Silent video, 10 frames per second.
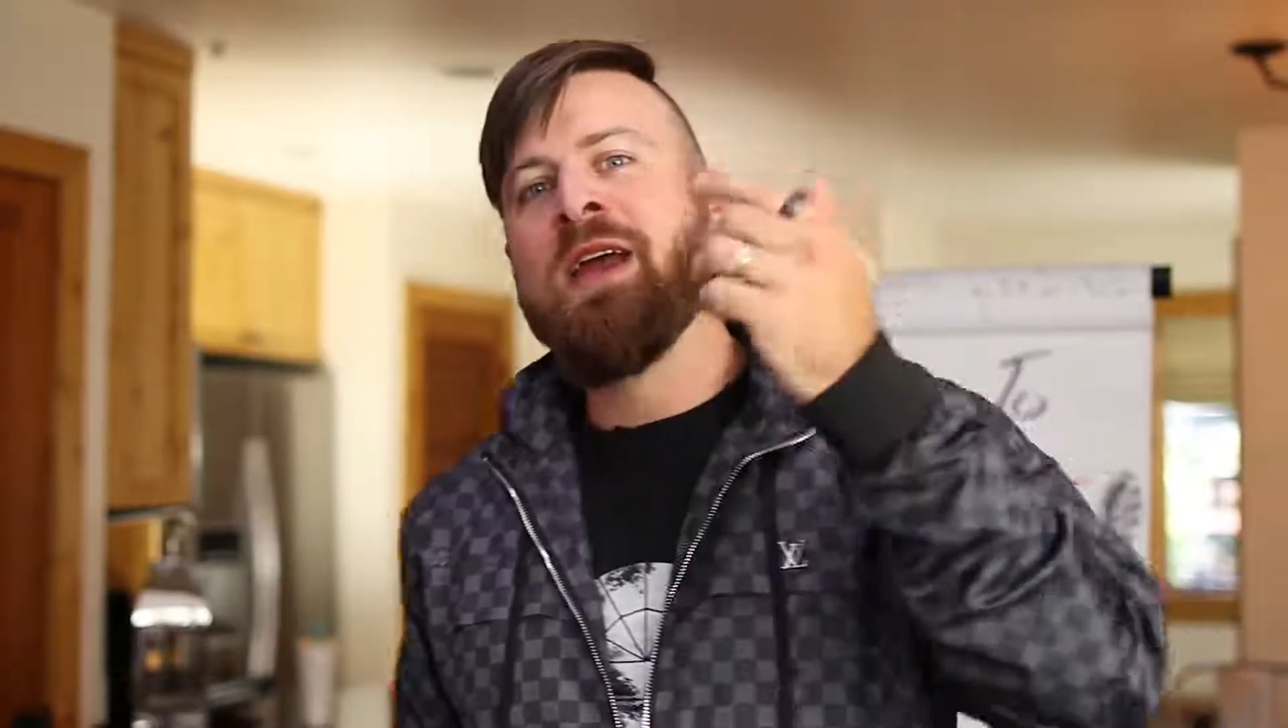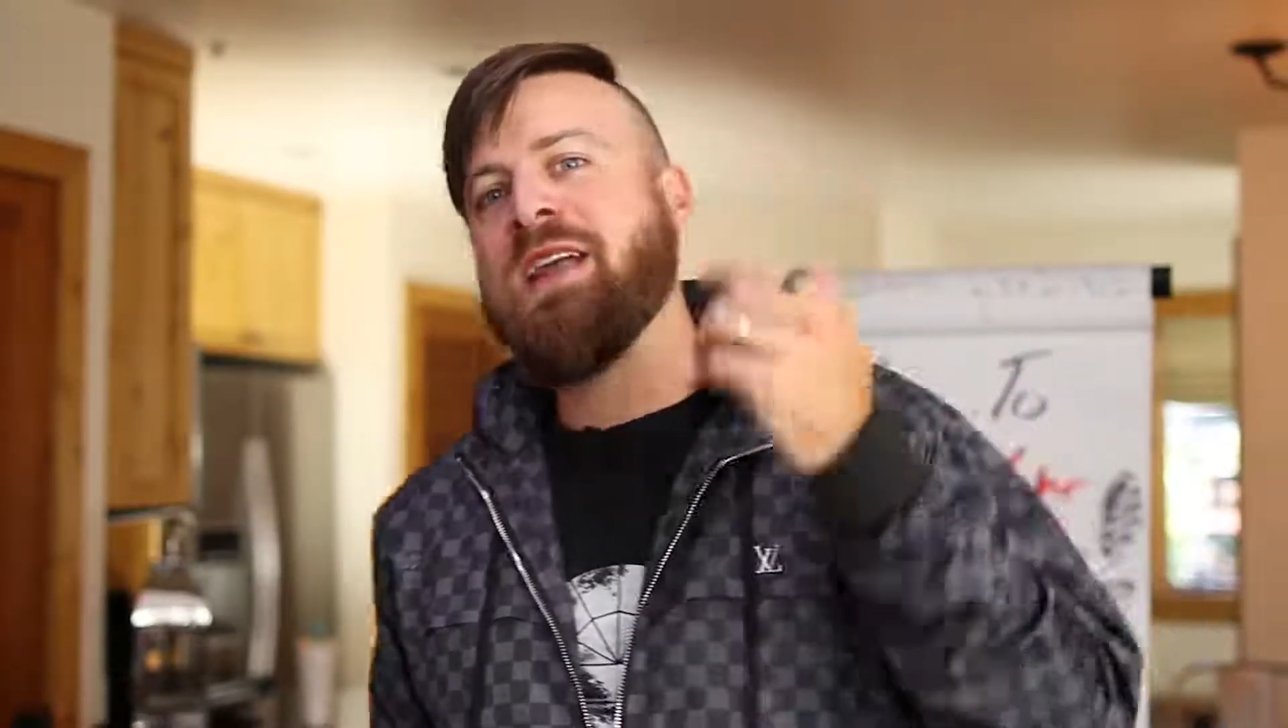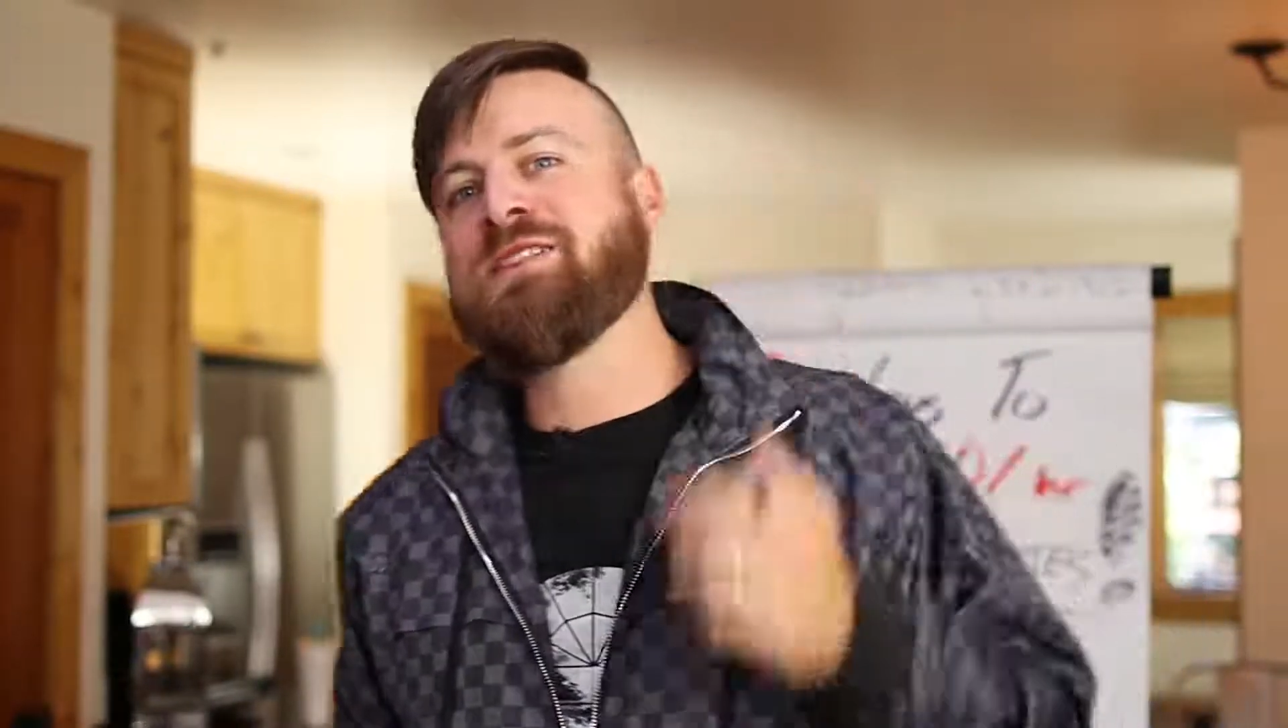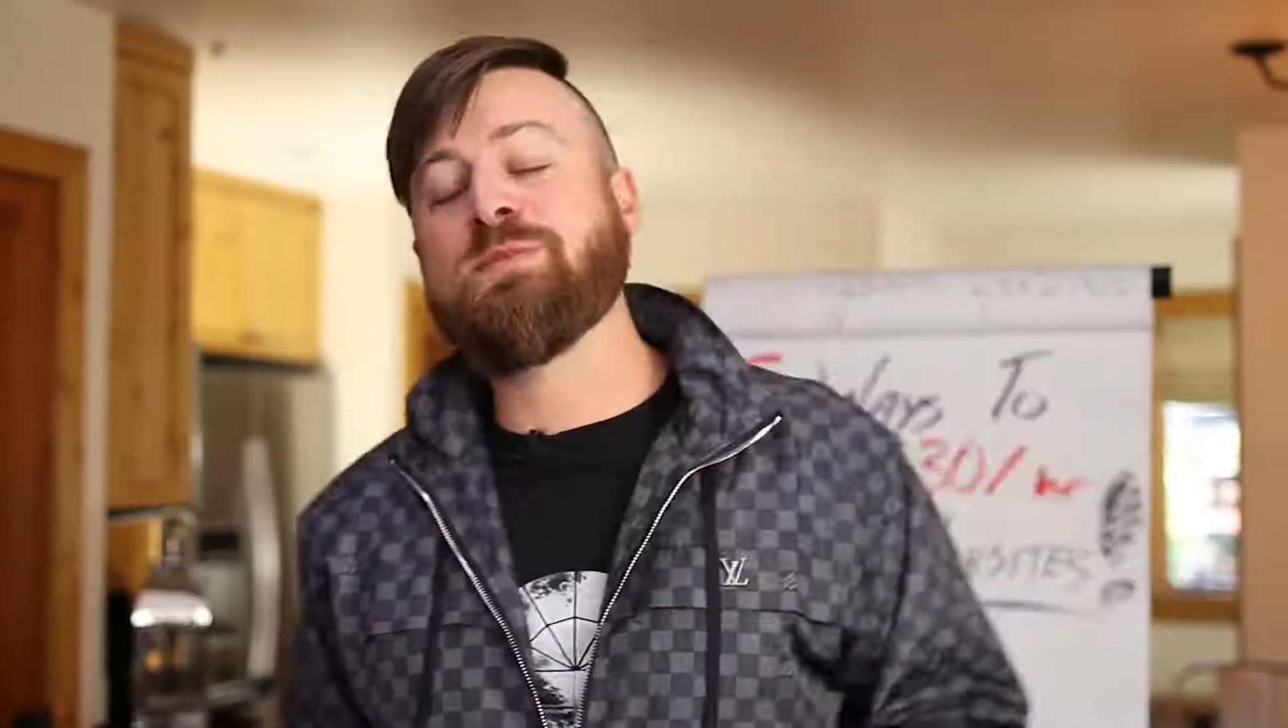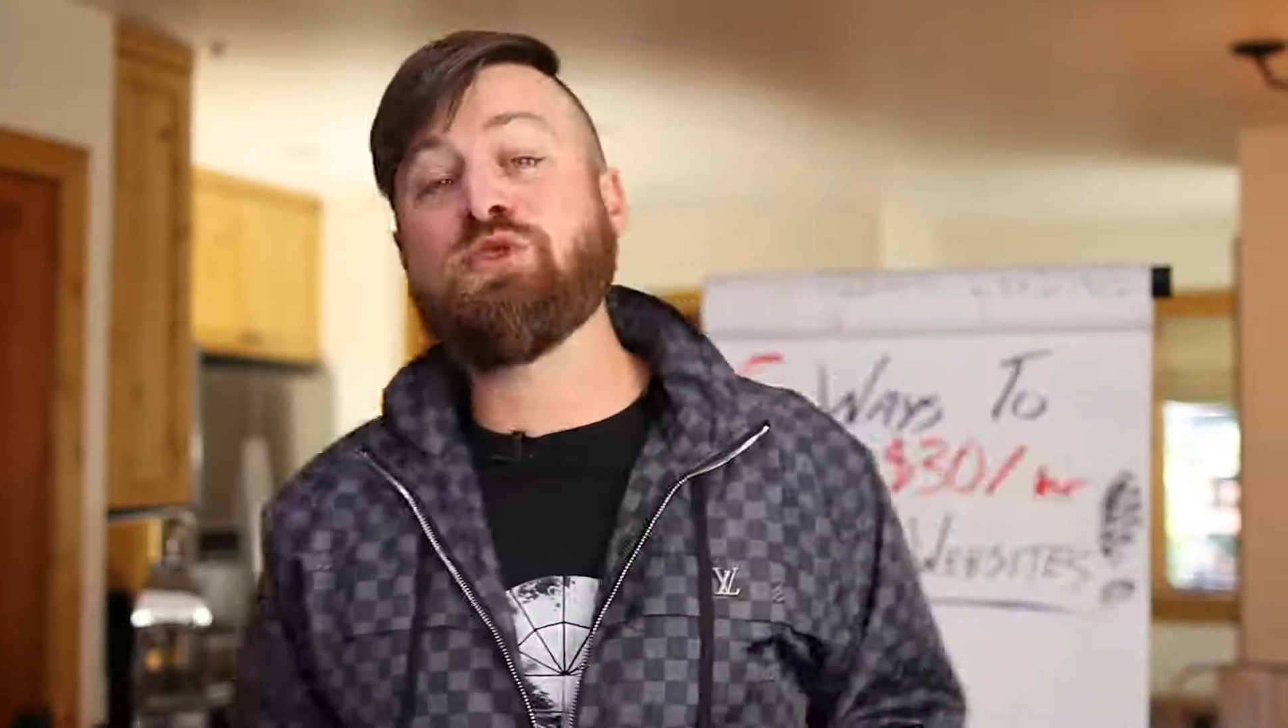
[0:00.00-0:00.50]

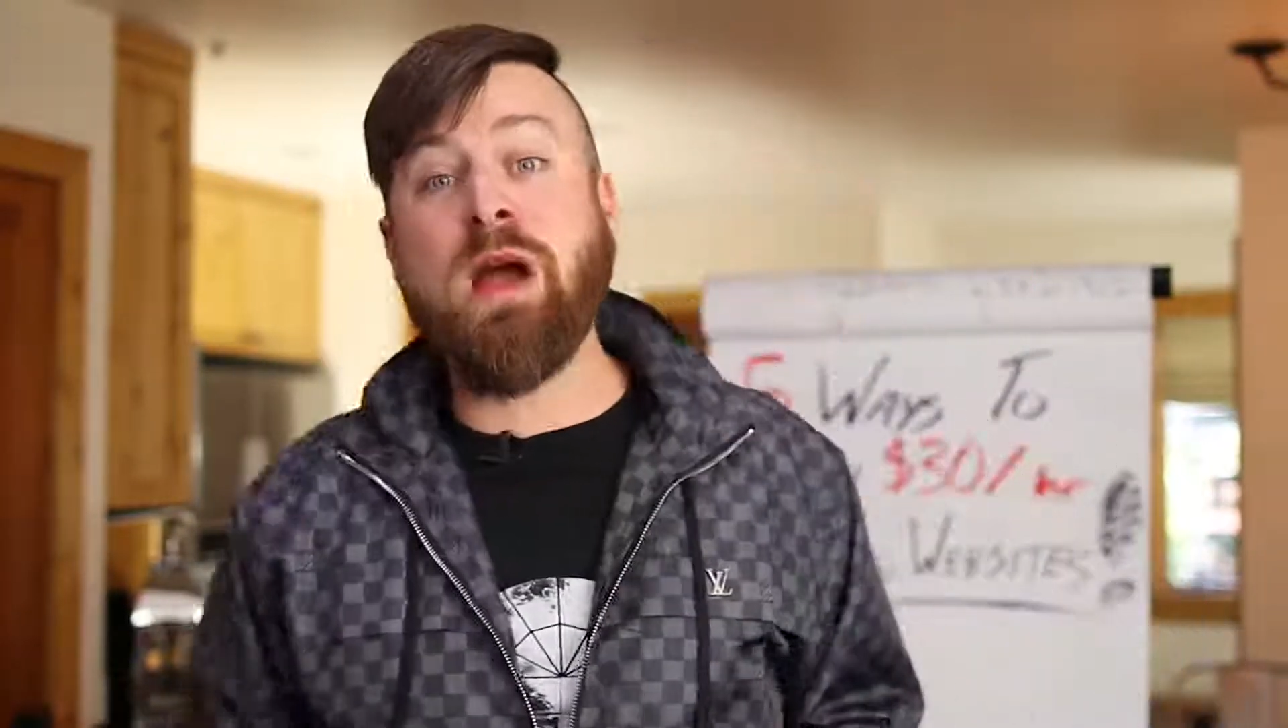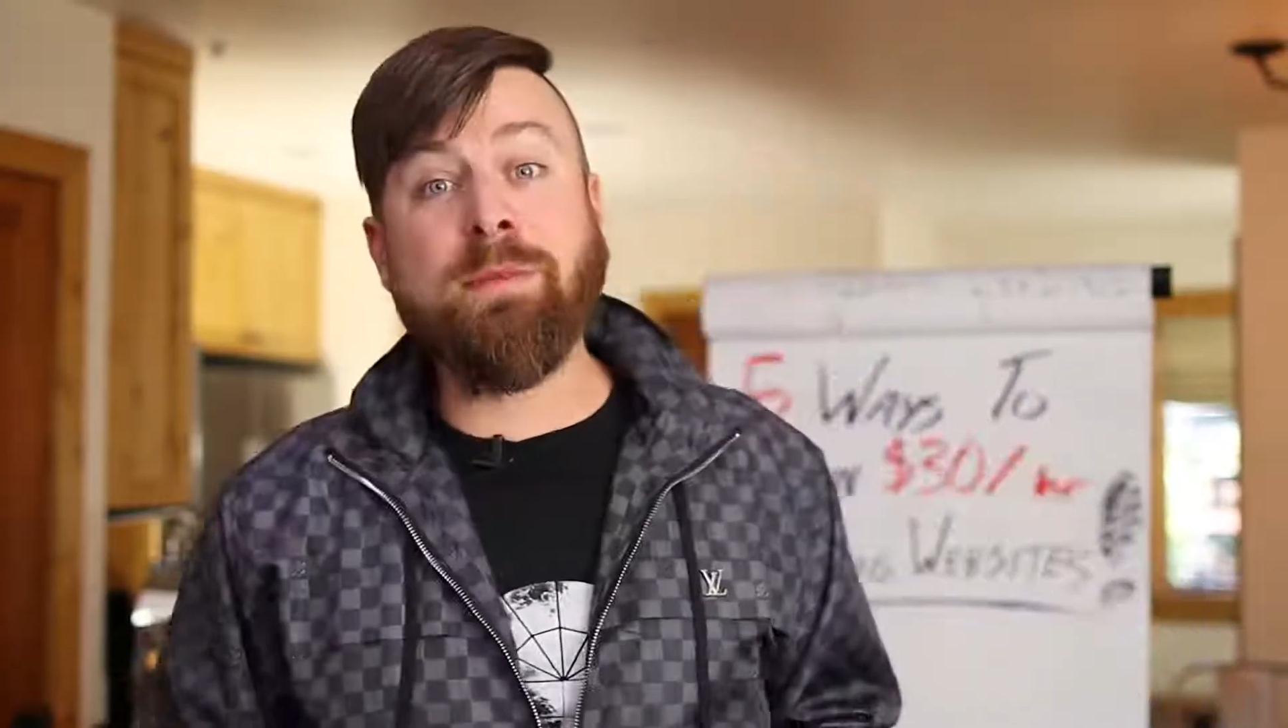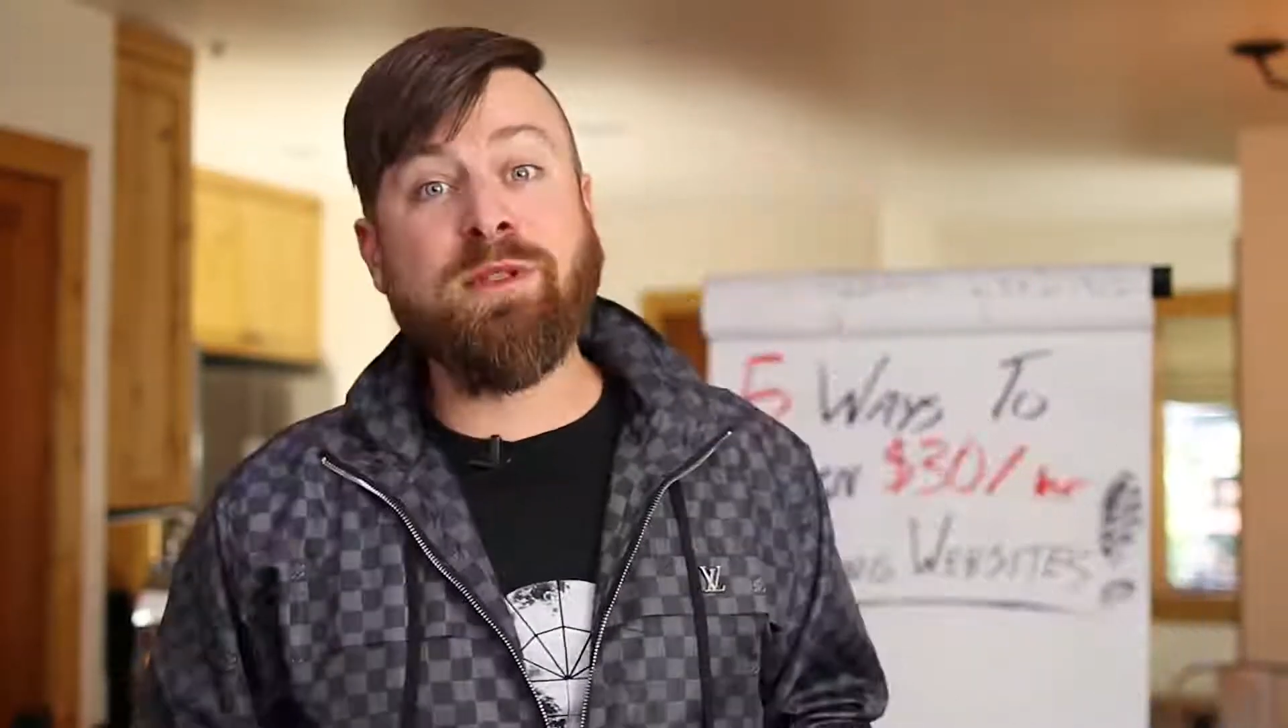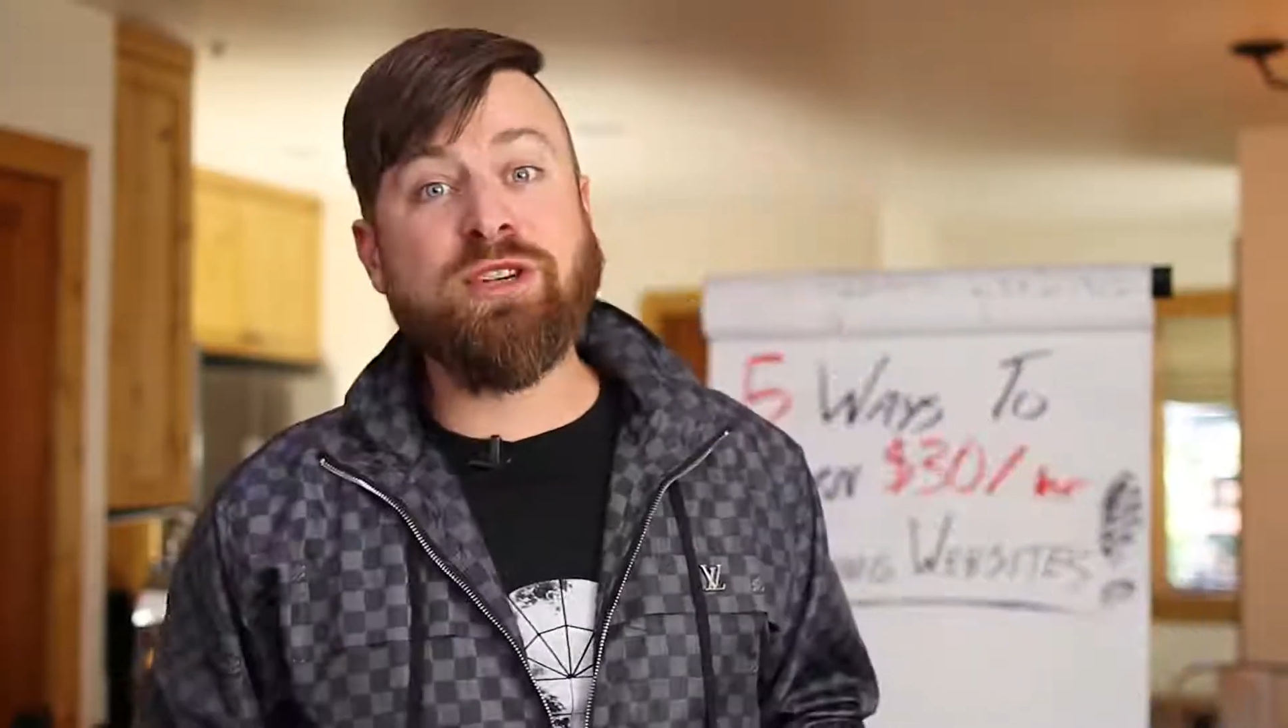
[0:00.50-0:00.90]
And subscribe to